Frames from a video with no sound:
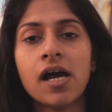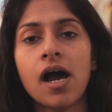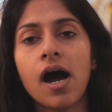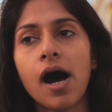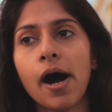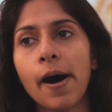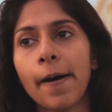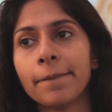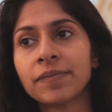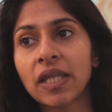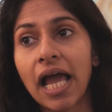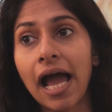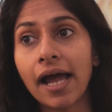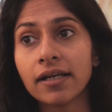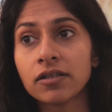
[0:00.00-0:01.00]

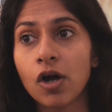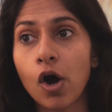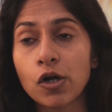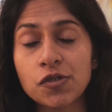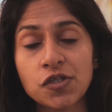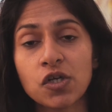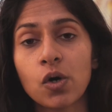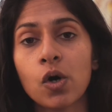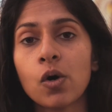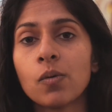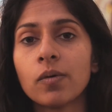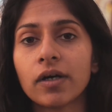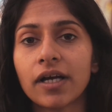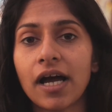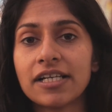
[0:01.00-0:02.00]
and also
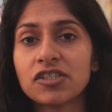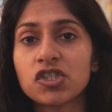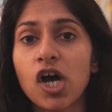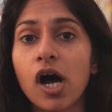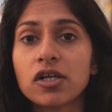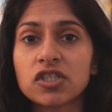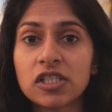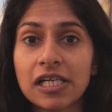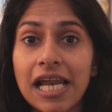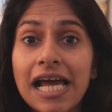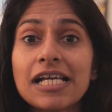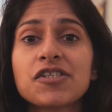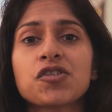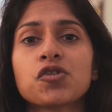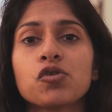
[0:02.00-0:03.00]
can charge
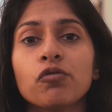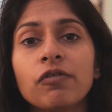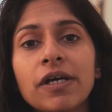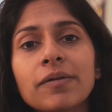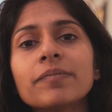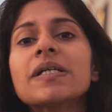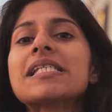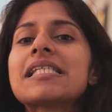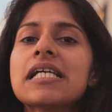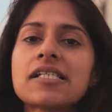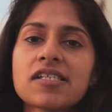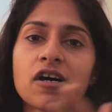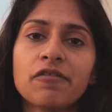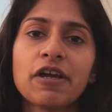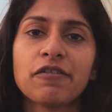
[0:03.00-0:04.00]
less to win
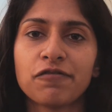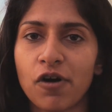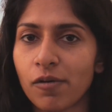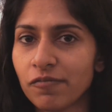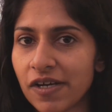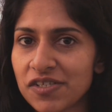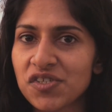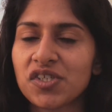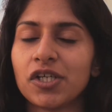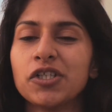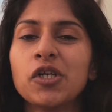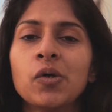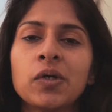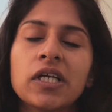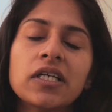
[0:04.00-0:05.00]
business away from
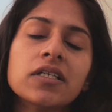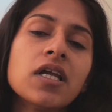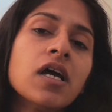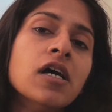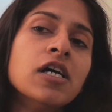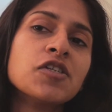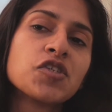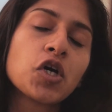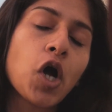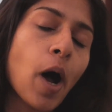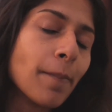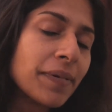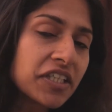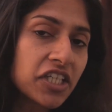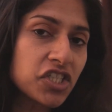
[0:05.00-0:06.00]
Western Union. So
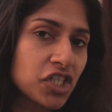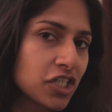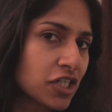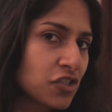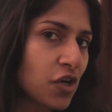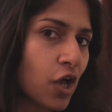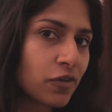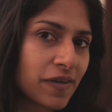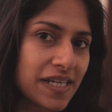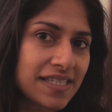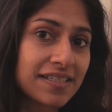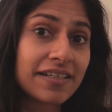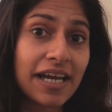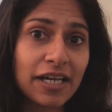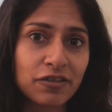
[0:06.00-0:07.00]
competition is
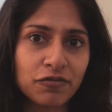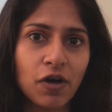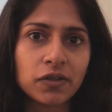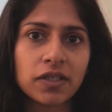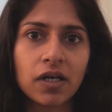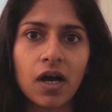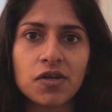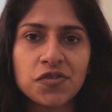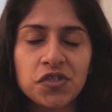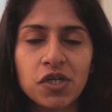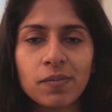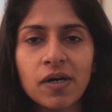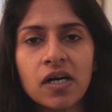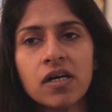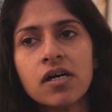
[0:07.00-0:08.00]
always great for the
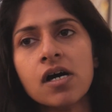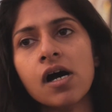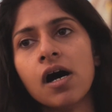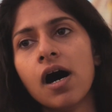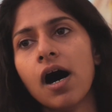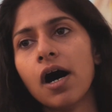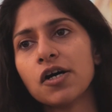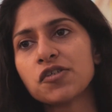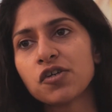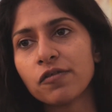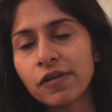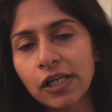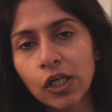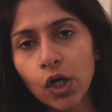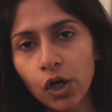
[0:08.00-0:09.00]
customer. So
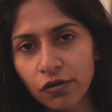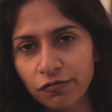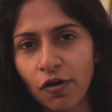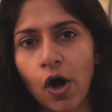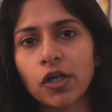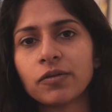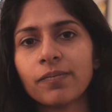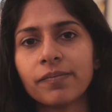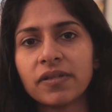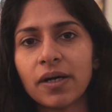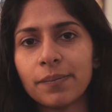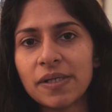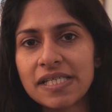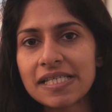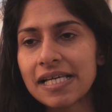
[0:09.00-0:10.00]
we look for
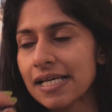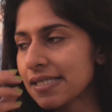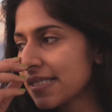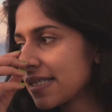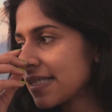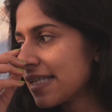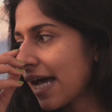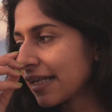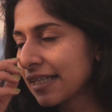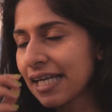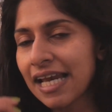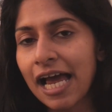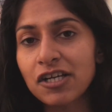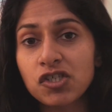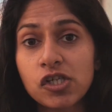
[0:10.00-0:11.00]
the businesses that
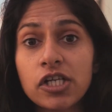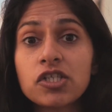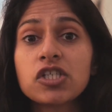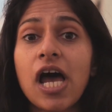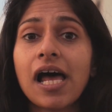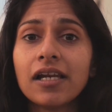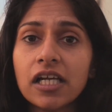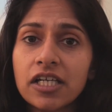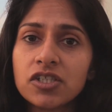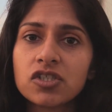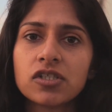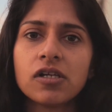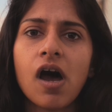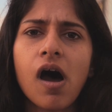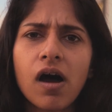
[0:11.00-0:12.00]
can actually
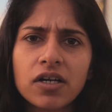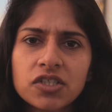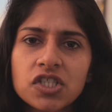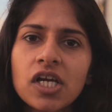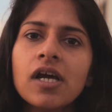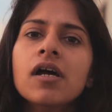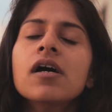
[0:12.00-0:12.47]
challenge large,